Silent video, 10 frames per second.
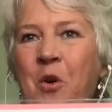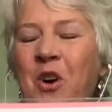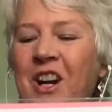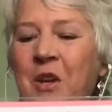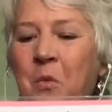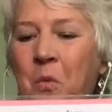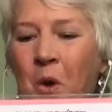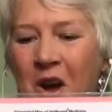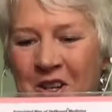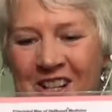or in
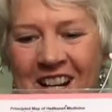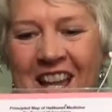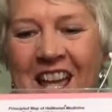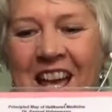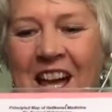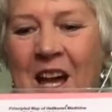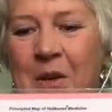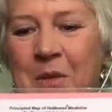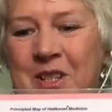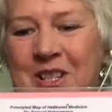water,
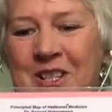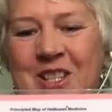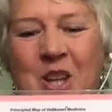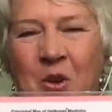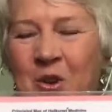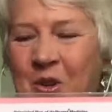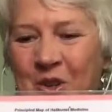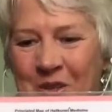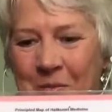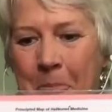which is so
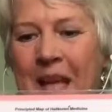cool.